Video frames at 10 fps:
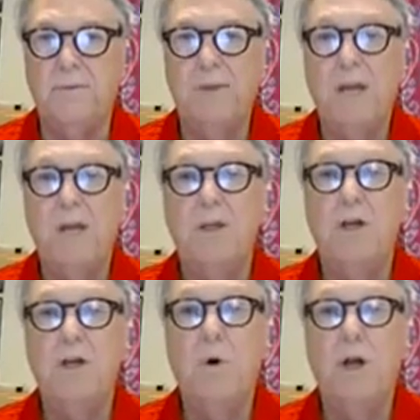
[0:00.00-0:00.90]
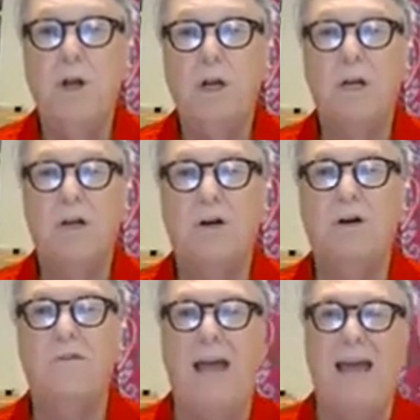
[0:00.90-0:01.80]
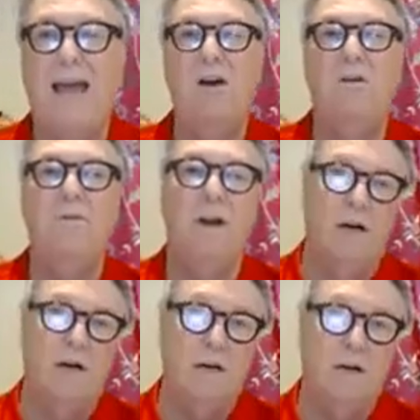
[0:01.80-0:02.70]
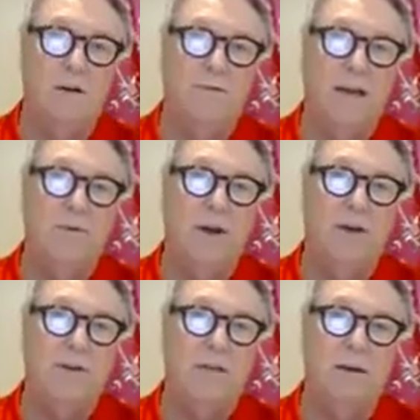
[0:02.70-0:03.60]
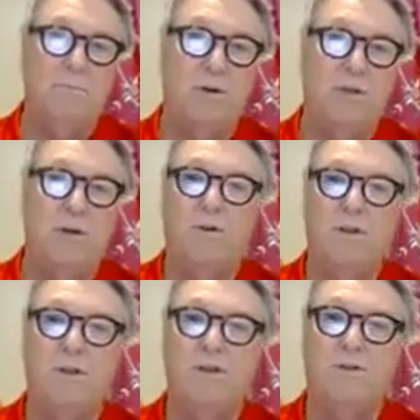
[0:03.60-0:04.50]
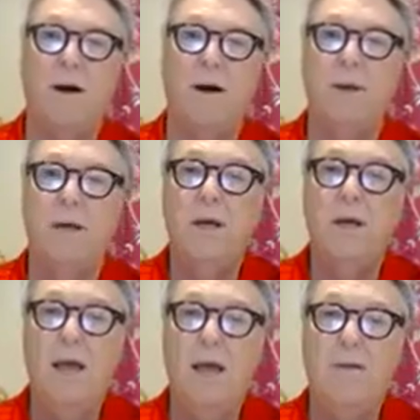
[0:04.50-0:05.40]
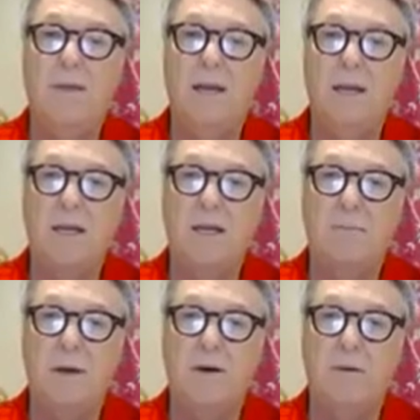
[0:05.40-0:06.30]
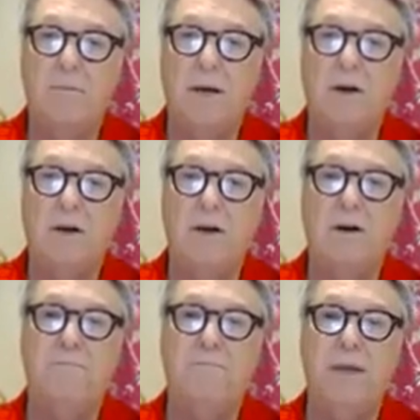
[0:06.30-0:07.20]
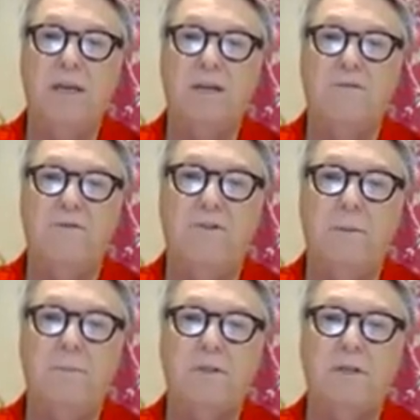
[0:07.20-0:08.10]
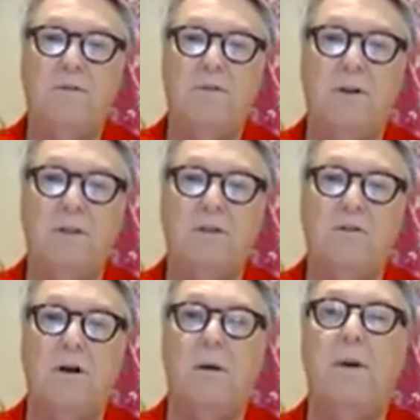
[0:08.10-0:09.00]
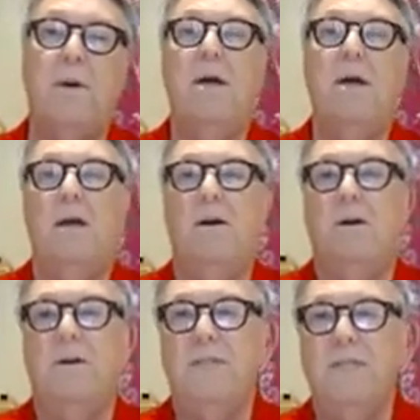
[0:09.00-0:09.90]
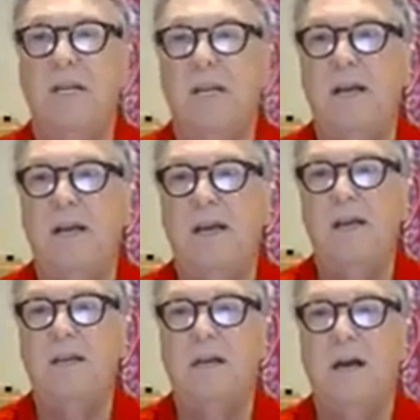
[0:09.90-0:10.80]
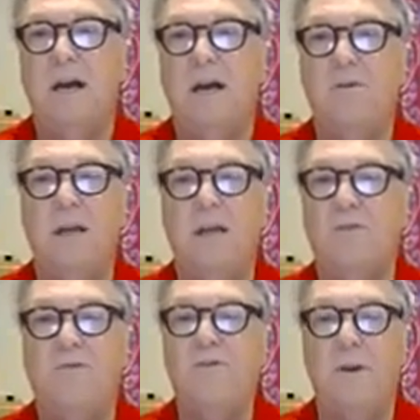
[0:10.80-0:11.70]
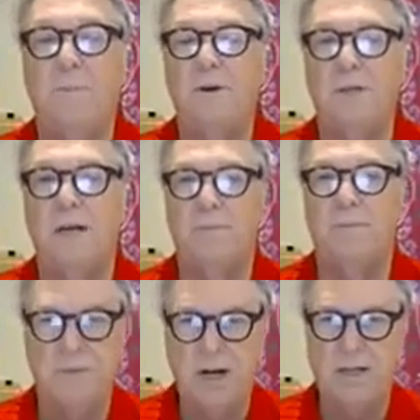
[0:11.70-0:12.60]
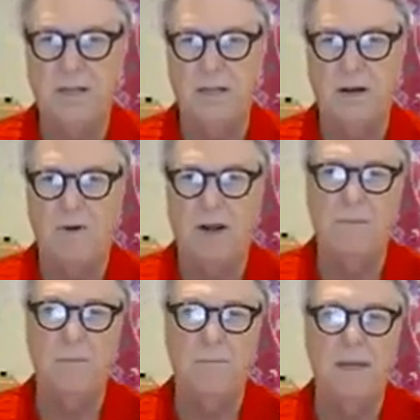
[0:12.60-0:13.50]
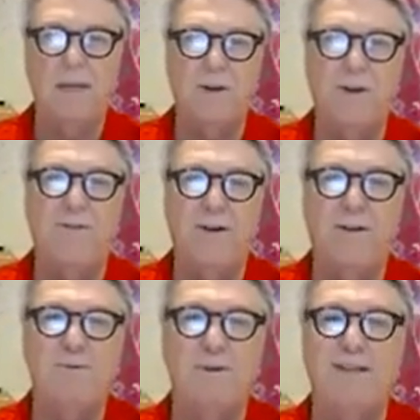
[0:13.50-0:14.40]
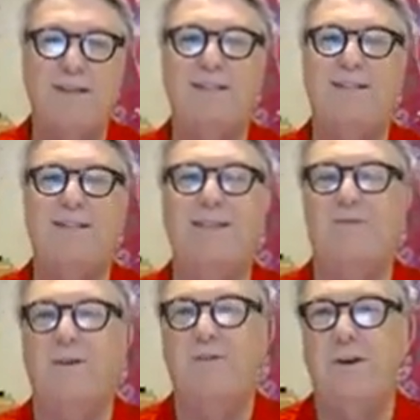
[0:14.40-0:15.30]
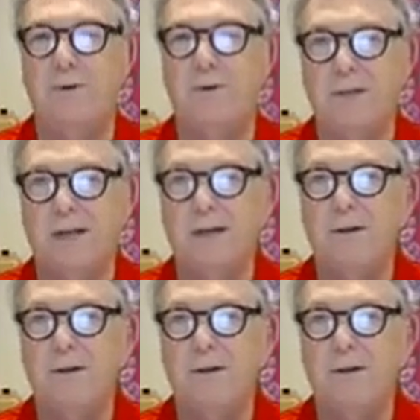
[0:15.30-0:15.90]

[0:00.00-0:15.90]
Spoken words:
So look at curve A over here. Curve A, we have a 10% voltage drop, and then it gets bigger and bigger. Curve B is 50% voltage drop, and curve C is 50%. Did I say that right? B is 35%, C is 50%.